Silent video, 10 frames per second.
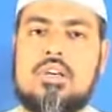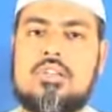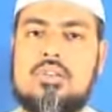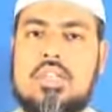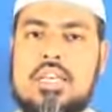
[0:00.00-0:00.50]

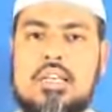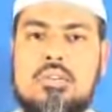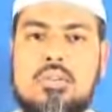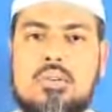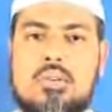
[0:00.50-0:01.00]
So
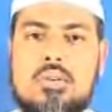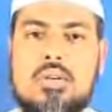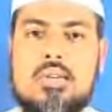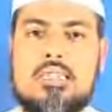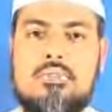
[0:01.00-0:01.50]

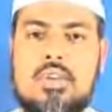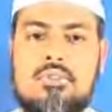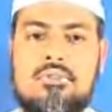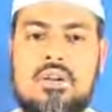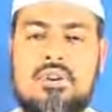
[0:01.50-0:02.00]
deenuhu, his way
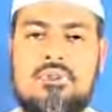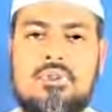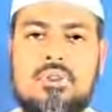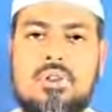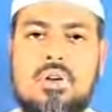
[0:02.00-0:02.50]
of life.